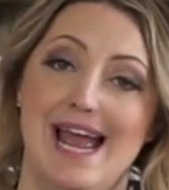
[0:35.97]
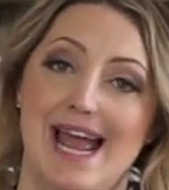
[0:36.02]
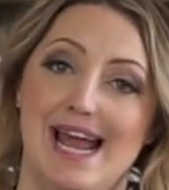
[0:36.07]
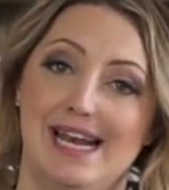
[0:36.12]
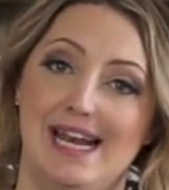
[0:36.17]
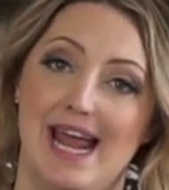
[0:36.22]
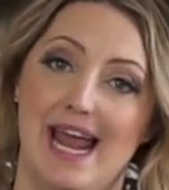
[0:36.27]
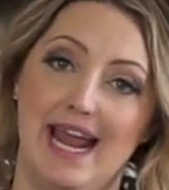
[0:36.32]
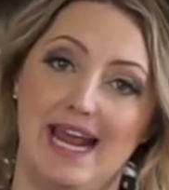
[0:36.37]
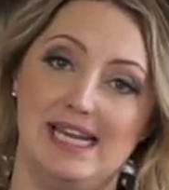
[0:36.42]

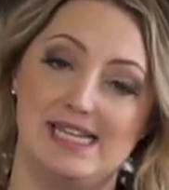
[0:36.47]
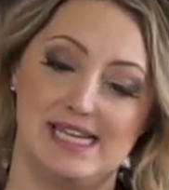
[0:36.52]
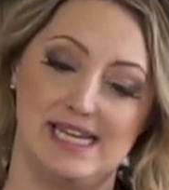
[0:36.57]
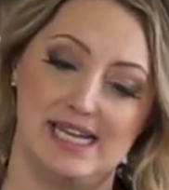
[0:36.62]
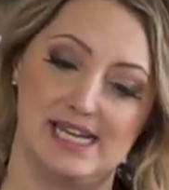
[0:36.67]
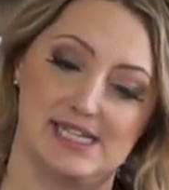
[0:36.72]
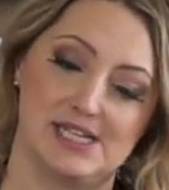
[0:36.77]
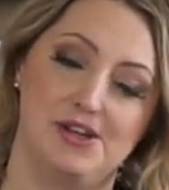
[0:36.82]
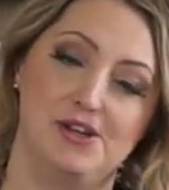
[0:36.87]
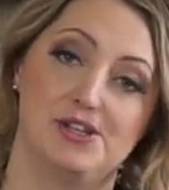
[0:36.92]
and
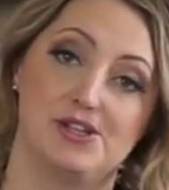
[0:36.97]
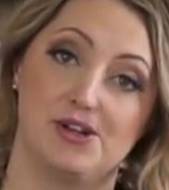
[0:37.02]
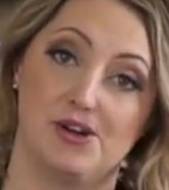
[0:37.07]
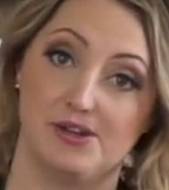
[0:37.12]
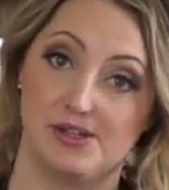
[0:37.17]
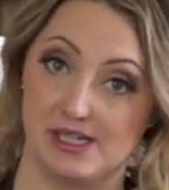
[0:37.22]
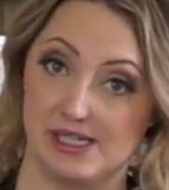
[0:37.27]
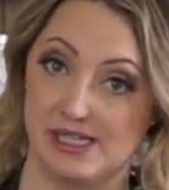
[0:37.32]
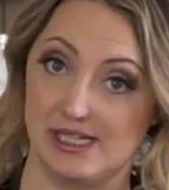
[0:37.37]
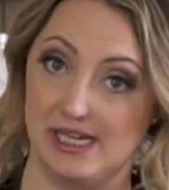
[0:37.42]
haziness and you
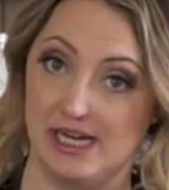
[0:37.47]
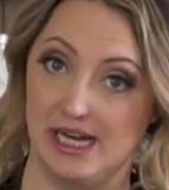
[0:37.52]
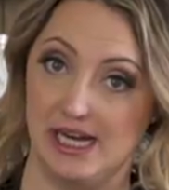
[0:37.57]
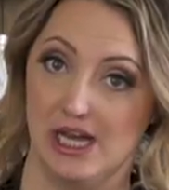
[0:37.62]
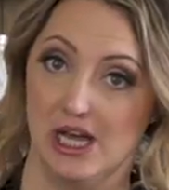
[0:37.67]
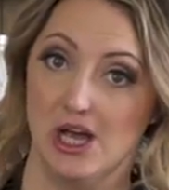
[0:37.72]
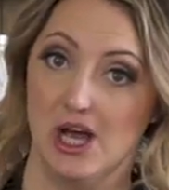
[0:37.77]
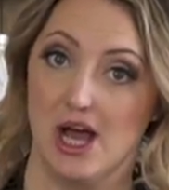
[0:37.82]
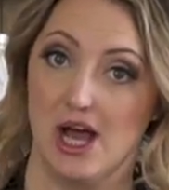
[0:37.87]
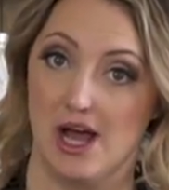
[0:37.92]
start to
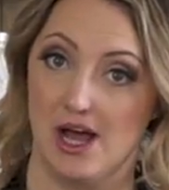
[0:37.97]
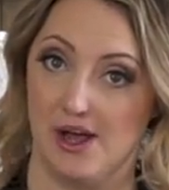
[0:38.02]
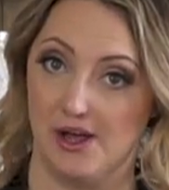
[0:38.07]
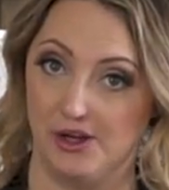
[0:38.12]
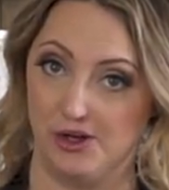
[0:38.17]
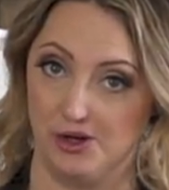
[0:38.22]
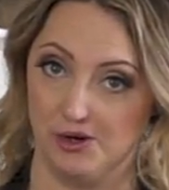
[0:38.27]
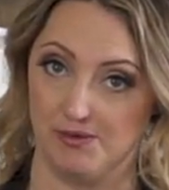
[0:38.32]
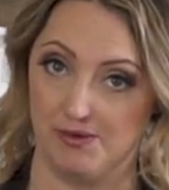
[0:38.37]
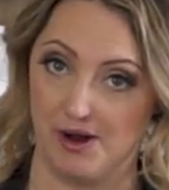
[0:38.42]
see
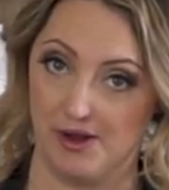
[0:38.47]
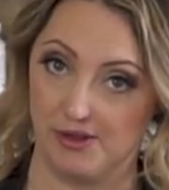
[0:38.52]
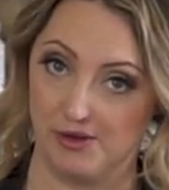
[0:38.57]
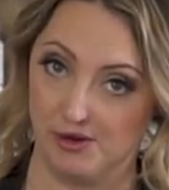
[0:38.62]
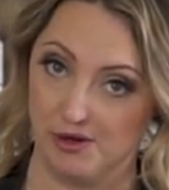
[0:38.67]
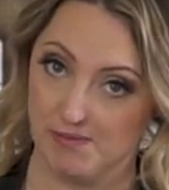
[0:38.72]
either